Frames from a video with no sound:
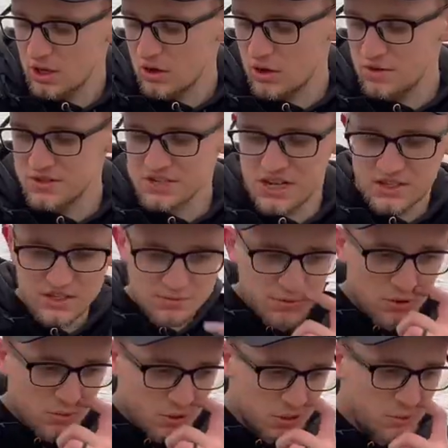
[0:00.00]
of the side of this
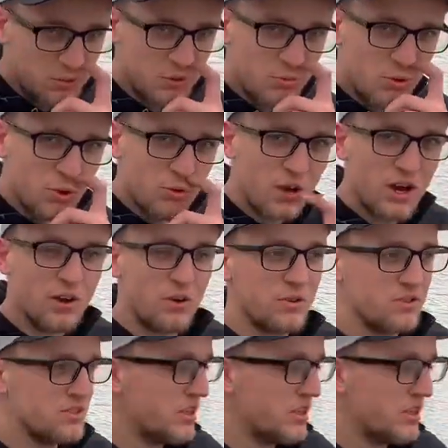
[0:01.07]
boat. We're gonna put more rod holders